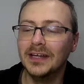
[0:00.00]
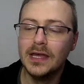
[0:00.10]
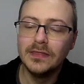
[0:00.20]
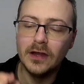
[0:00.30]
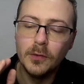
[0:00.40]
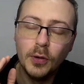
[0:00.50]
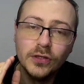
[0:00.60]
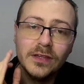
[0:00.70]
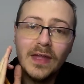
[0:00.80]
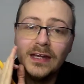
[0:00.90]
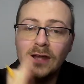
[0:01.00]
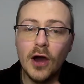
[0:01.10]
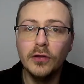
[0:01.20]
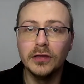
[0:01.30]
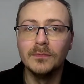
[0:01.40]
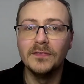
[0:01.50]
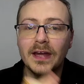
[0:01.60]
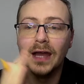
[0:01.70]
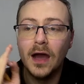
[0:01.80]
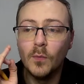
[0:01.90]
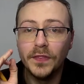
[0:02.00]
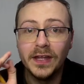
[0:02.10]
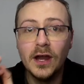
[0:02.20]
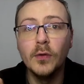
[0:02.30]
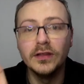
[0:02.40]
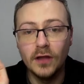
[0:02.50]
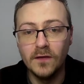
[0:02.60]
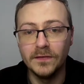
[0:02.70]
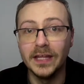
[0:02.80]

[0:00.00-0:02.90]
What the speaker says: They're reporting they know something and what they know is nothing.